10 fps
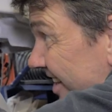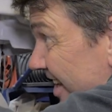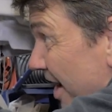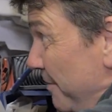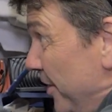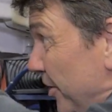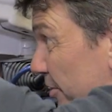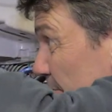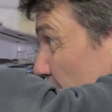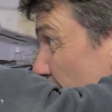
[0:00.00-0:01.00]
That'd be a
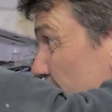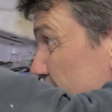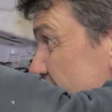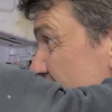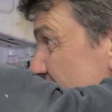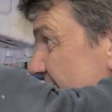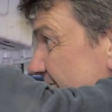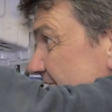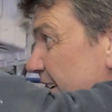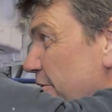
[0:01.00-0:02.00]
good ground for testing
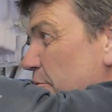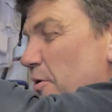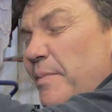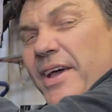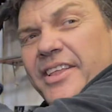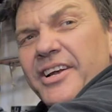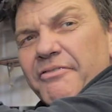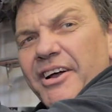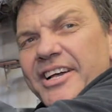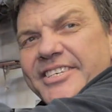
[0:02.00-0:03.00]
stuff. What better than a
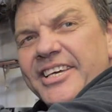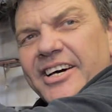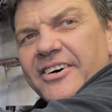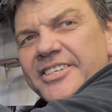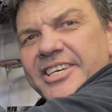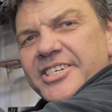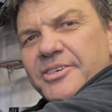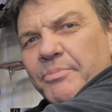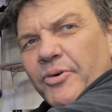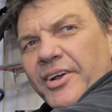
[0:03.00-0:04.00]
racing car to test
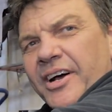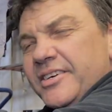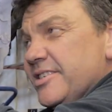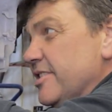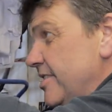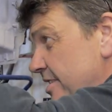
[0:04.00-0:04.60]
your products?